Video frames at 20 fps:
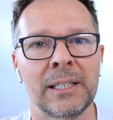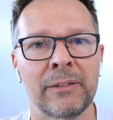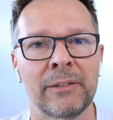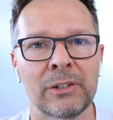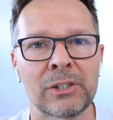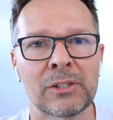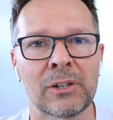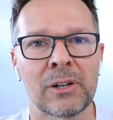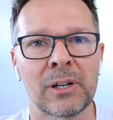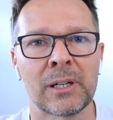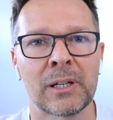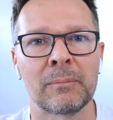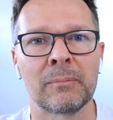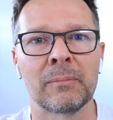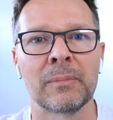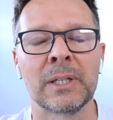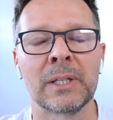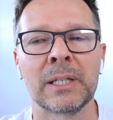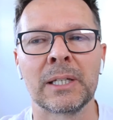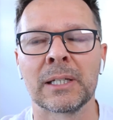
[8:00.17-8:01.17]
every
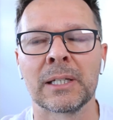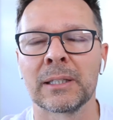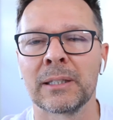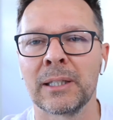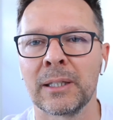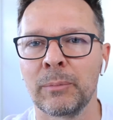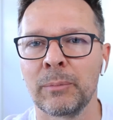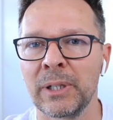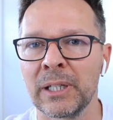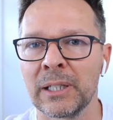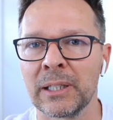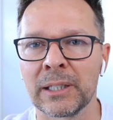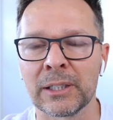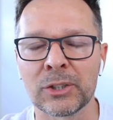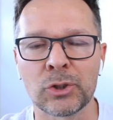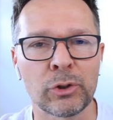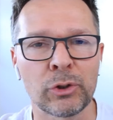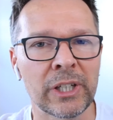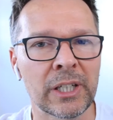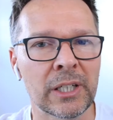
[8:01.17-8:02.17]
time there'd be a little
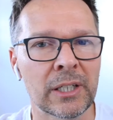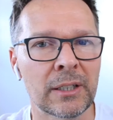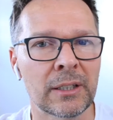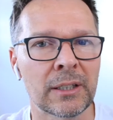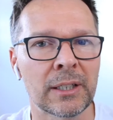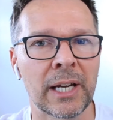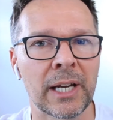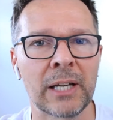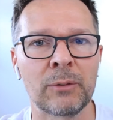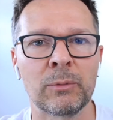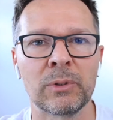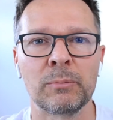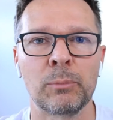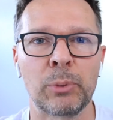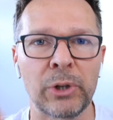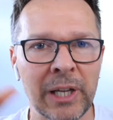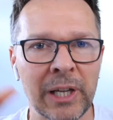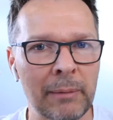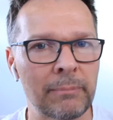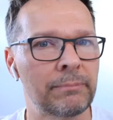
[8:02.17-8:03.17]
trigger, it would
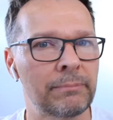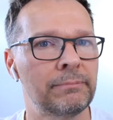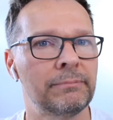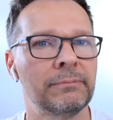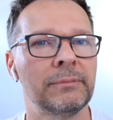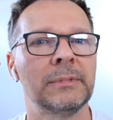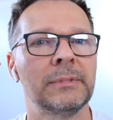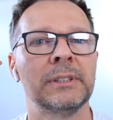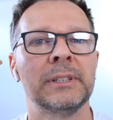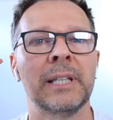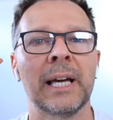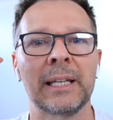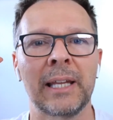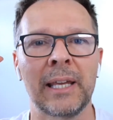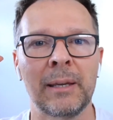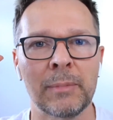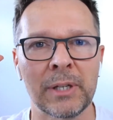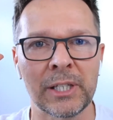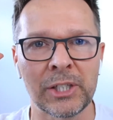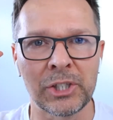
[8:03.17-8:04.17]
bring up that
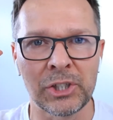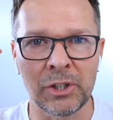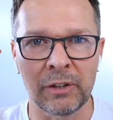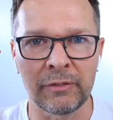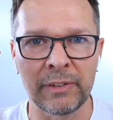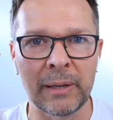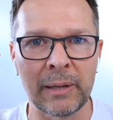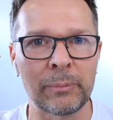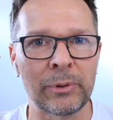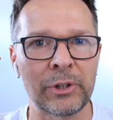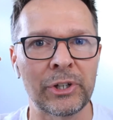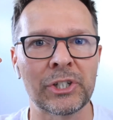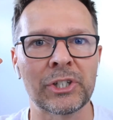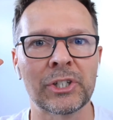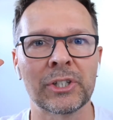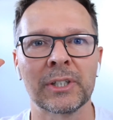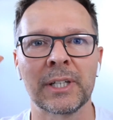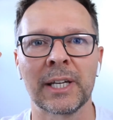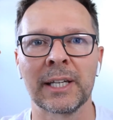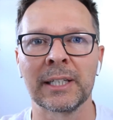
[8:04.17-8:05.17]
image of that
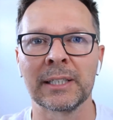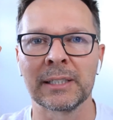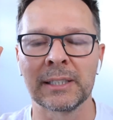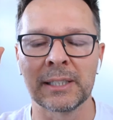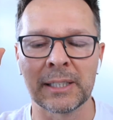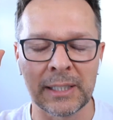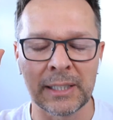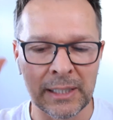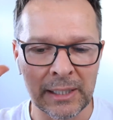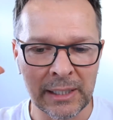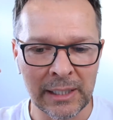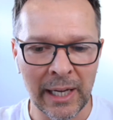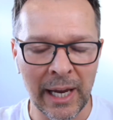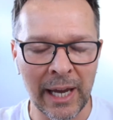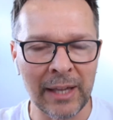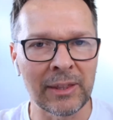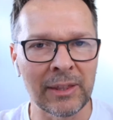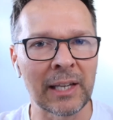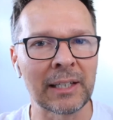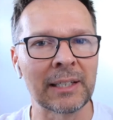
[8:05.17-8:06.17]
person
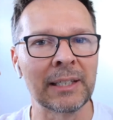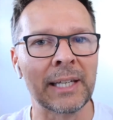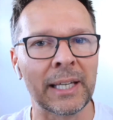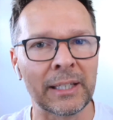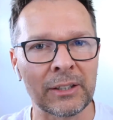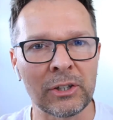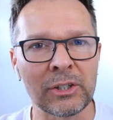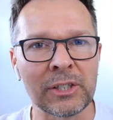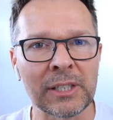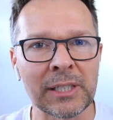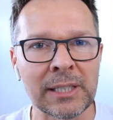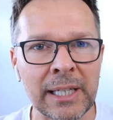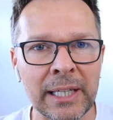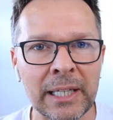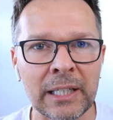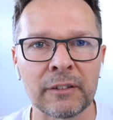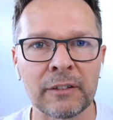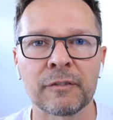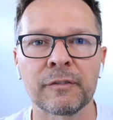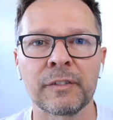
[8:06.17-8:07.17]
and those
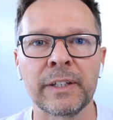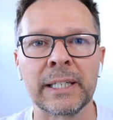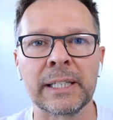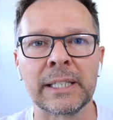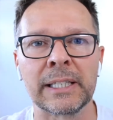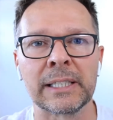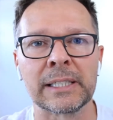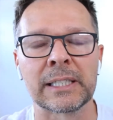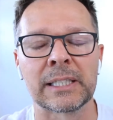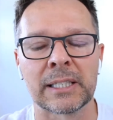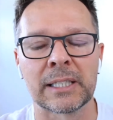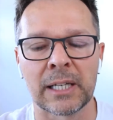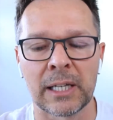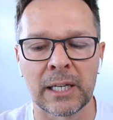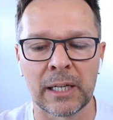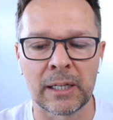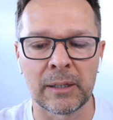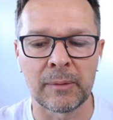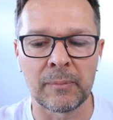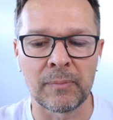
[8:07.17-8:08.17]
negative feelings
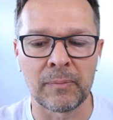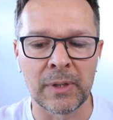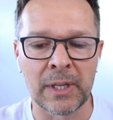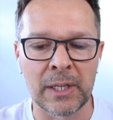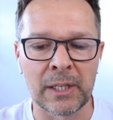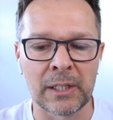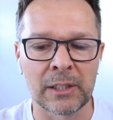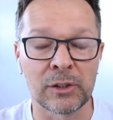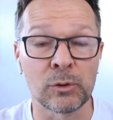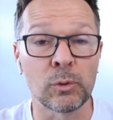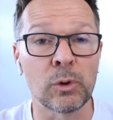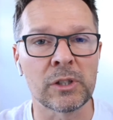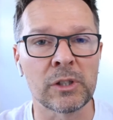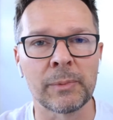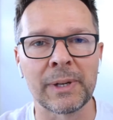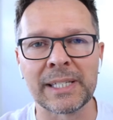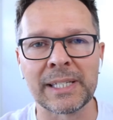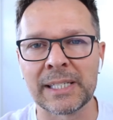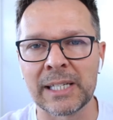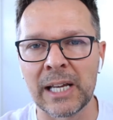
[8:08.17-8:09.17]
towards
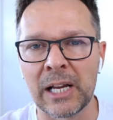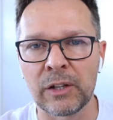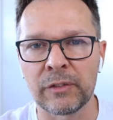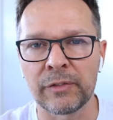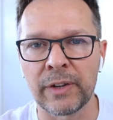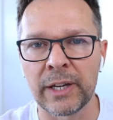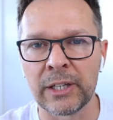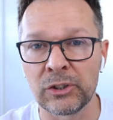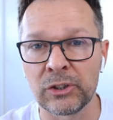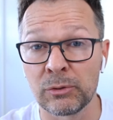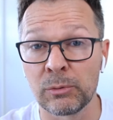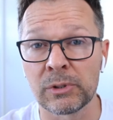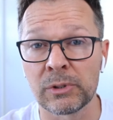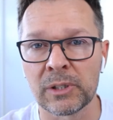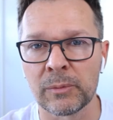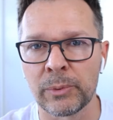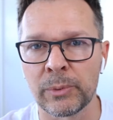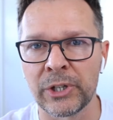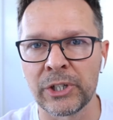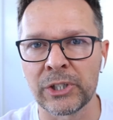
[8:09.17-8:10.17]
myself and towards
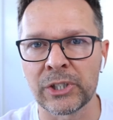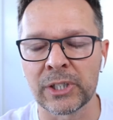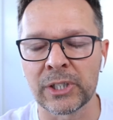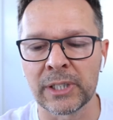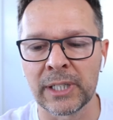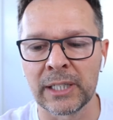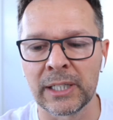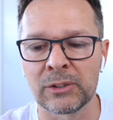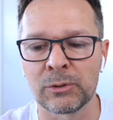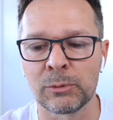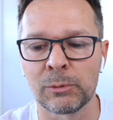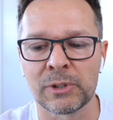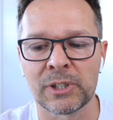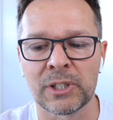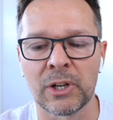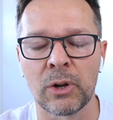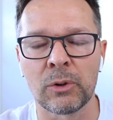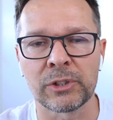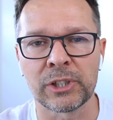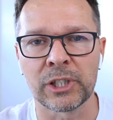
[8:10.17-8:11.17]
the person and towards
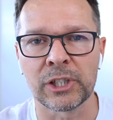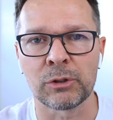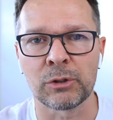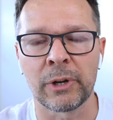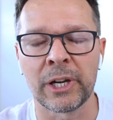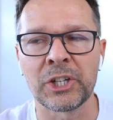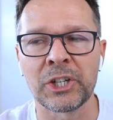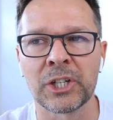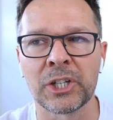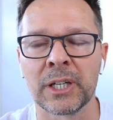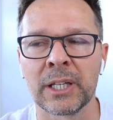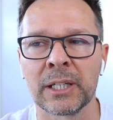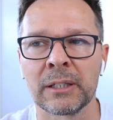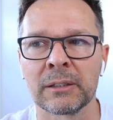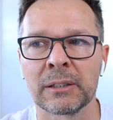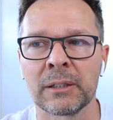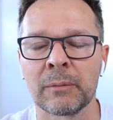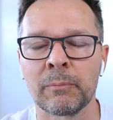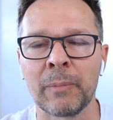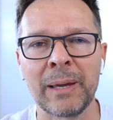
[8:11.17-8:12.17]
the whole situation. And
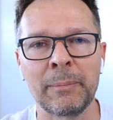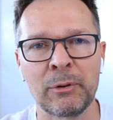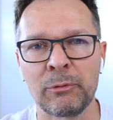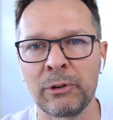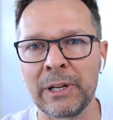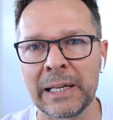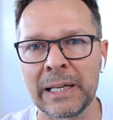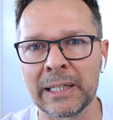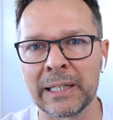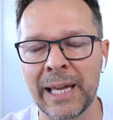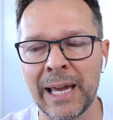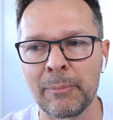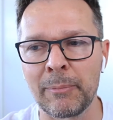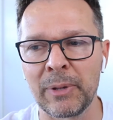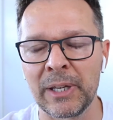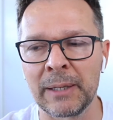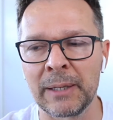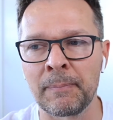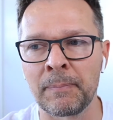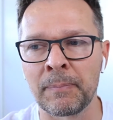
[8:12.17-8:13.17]
it made me really
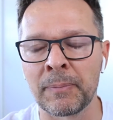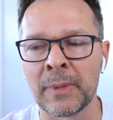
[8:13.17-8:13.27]
unhappy.